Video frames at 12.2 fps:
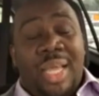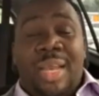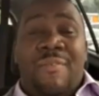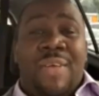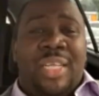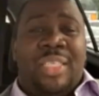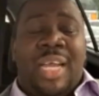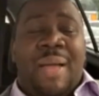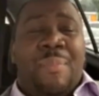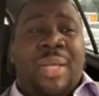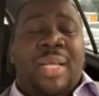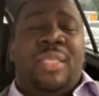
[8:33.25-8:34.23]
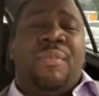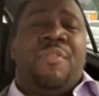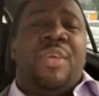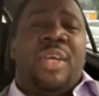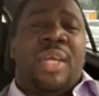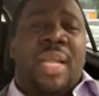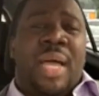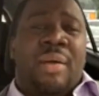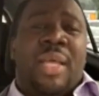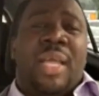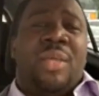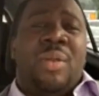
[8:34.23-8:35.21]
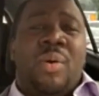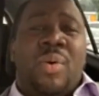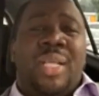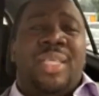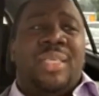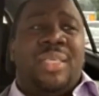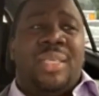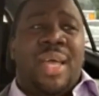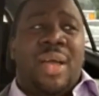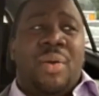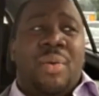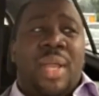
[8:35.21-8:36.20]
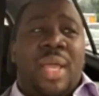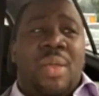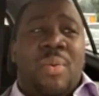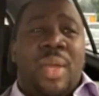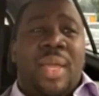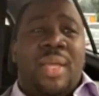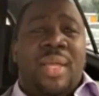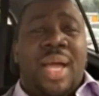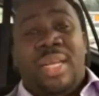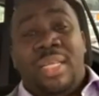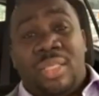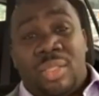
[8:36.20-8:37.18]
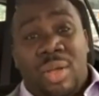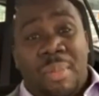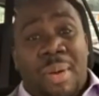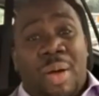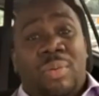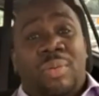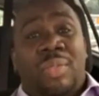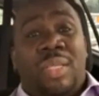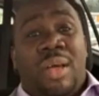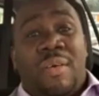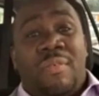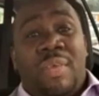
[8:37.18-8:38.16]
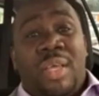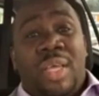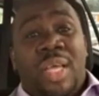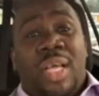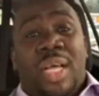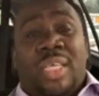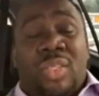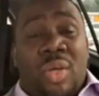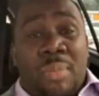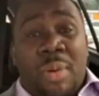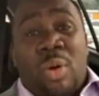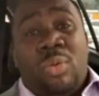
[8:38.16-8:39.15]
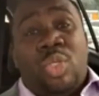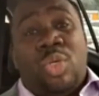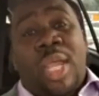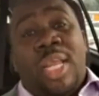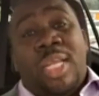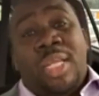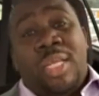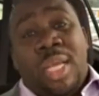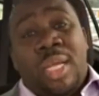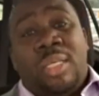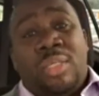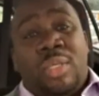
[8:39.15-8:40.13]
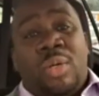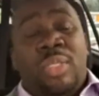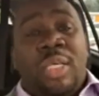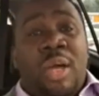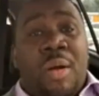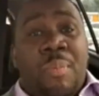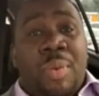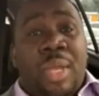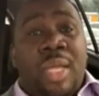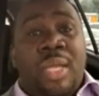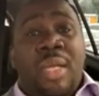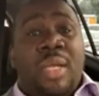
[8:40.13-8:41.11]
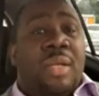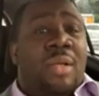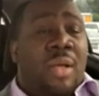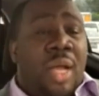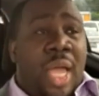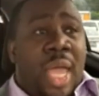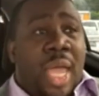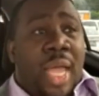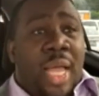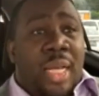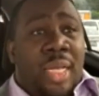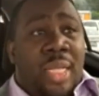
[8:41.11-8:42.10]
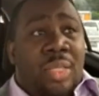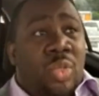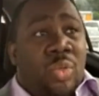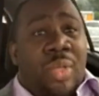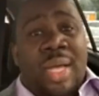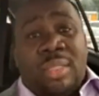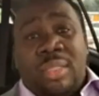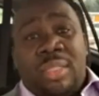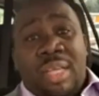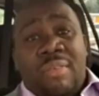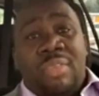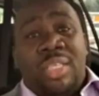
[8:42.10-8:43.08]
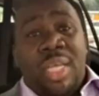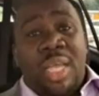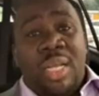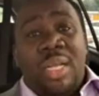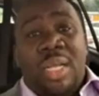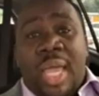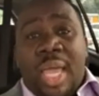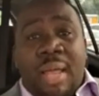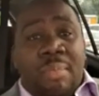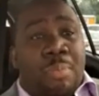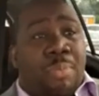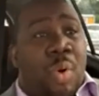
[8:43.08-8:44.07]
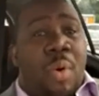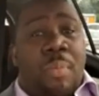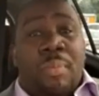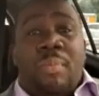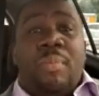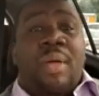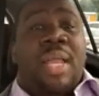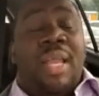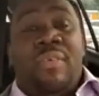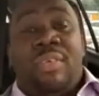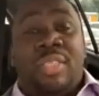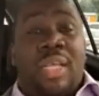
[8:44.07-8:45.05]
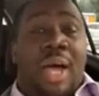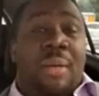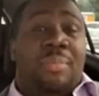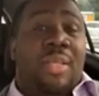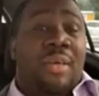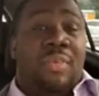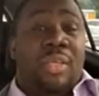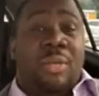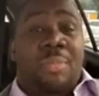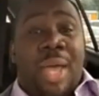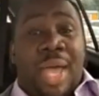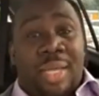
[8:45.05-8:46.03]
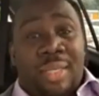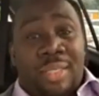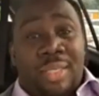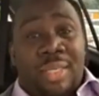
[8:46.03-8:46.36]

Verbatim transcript: Then eventually I began to figure it out. Like, you know what? This is not going anywhere. I need to start my own stuff. I started my own training and consulting company and in 2017, and boom, I never stopped, never looked back.